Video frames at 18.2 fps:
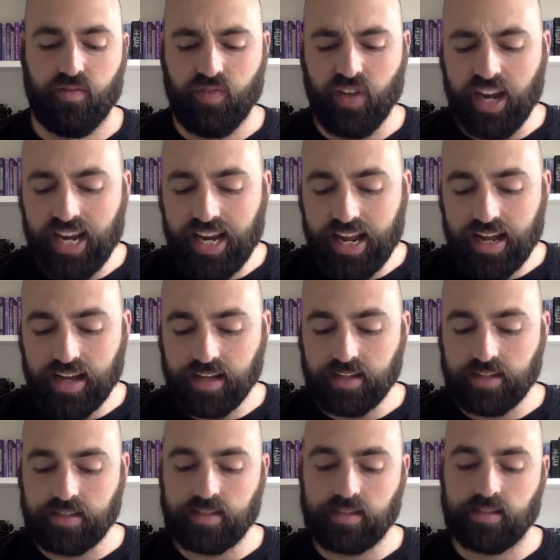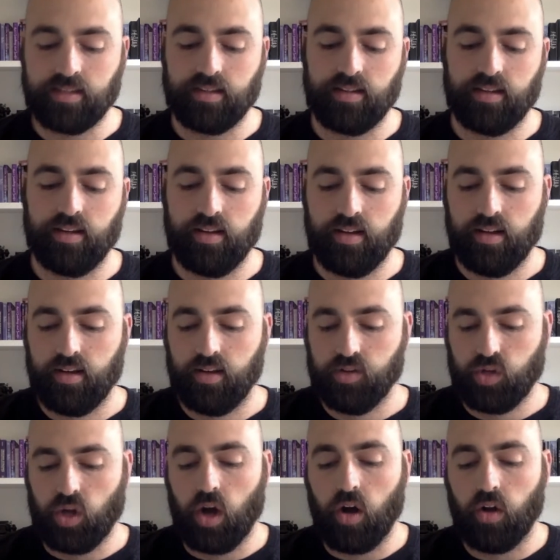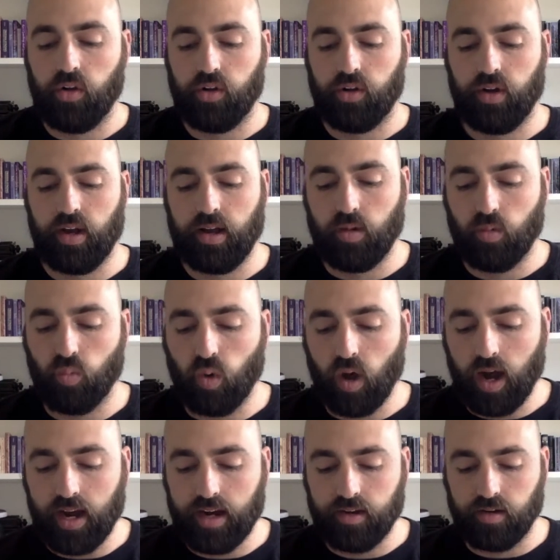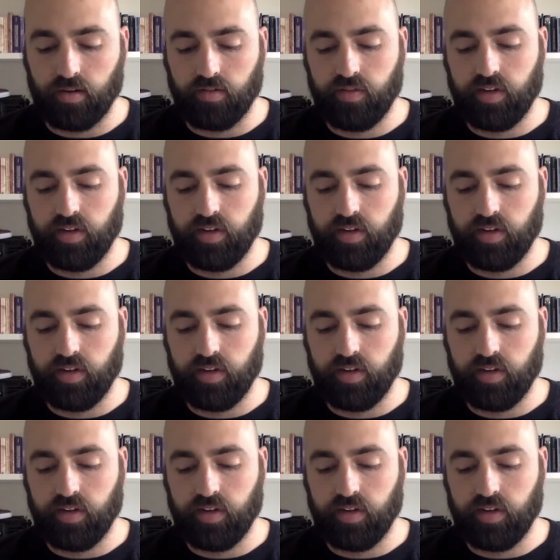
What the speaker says: "Phoenix?" taller and wider.